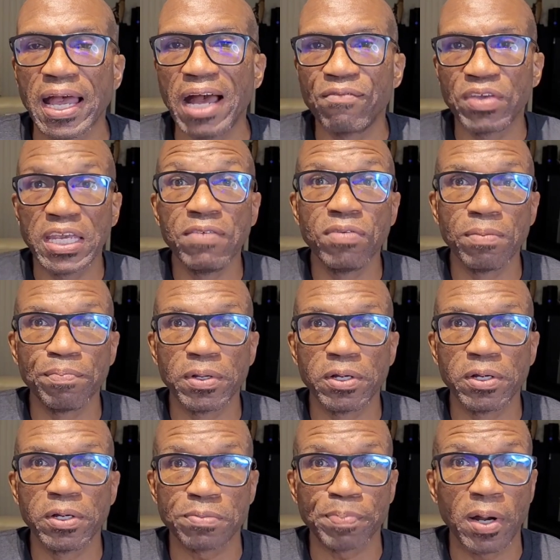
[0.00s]
I've even
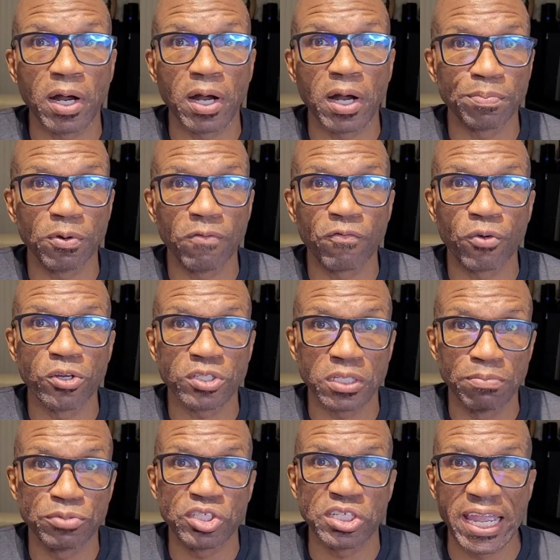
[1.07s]
been responsible for
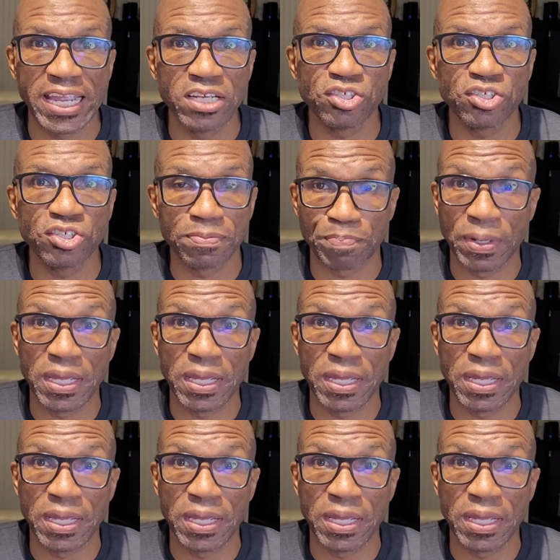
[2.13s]
some changes